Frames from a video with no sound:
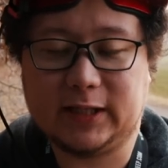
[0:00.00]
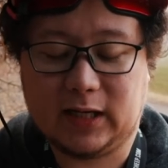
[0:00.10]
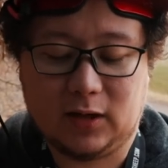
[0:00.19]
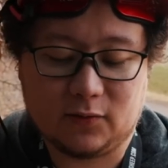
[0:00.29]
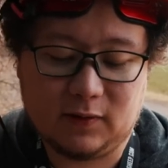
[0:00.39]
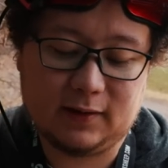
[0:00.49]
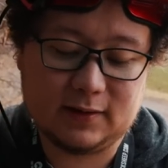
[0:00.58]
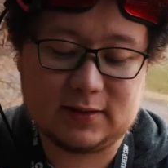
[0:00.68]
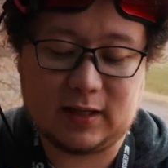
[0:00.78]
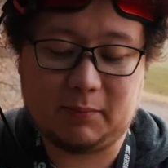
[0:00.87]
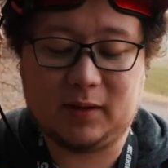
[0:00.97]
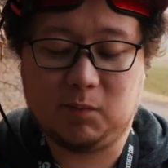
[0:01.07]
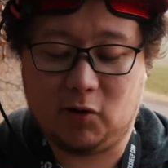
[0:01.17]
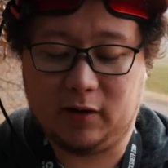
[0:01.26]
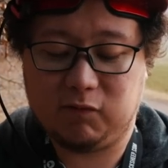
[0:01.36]
Now there is a bit
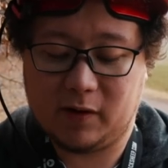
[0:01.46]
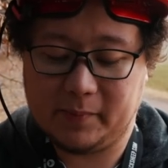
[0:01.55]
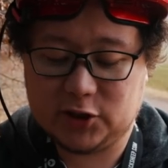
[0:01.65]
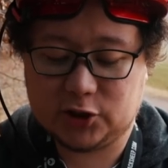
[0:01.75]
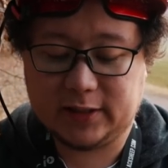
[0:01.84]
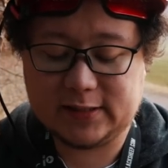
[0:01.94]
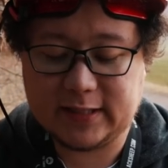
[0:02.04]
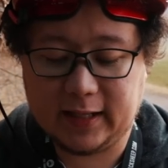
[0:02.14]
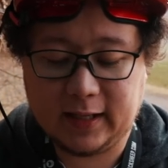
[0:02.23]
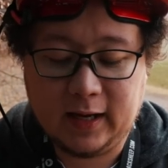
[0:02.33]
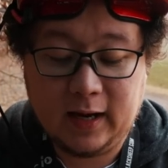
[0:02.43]
more information inside,